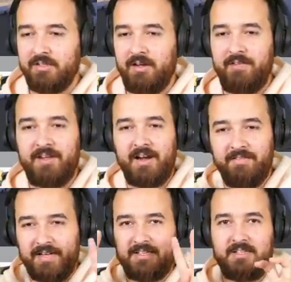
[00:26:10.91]
So I've kind
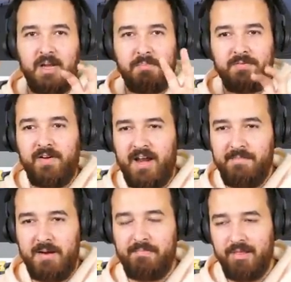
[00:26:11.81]
of like
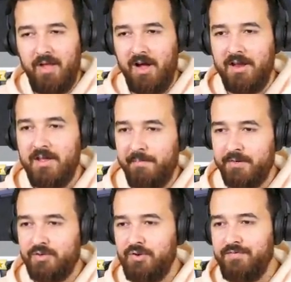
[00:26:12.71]
subdivided my plot and
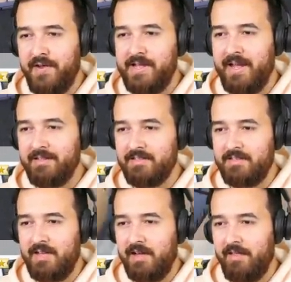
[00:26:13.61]
put two fake
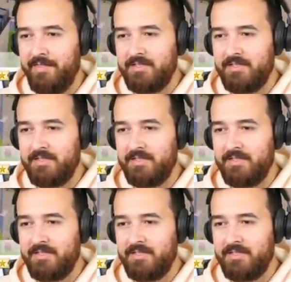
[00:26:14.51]
houses here.